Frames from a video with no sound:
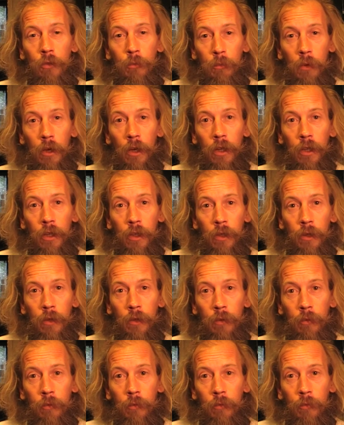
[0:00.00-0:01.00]
my
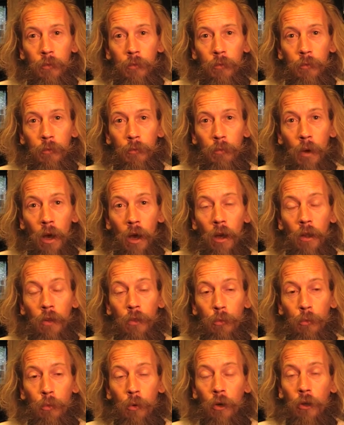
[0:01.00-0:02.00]

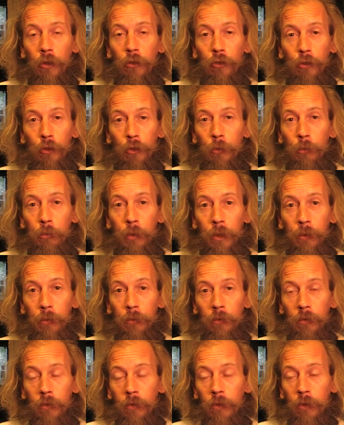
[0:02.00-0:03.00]
path, what should have been,
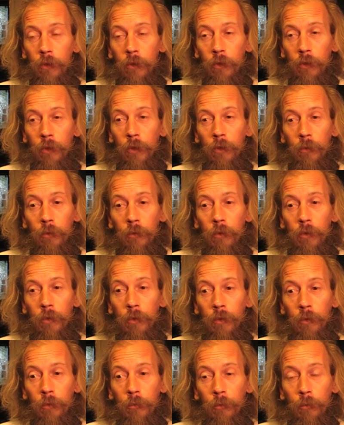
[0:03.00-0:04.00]
on
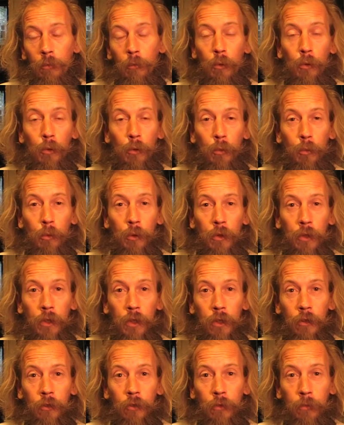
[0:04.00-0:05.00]
more than one
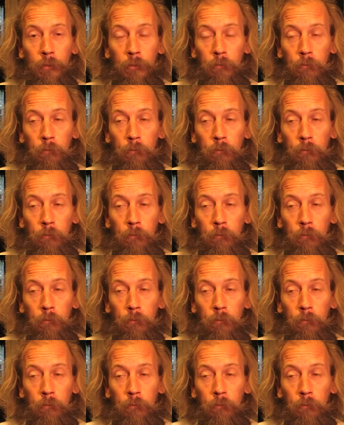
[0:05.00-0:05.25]
occasion